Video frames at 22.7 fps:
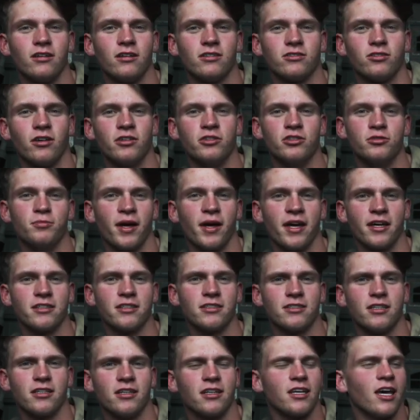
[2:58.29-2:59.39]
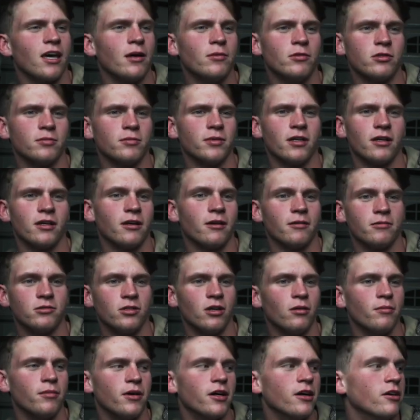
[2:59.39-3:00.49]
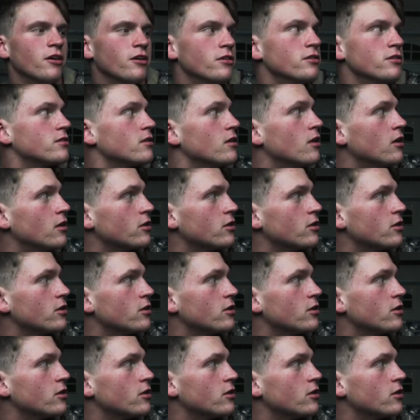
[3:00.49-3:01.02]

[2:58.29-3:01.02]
So I use bands instead of cables, but dumbbells,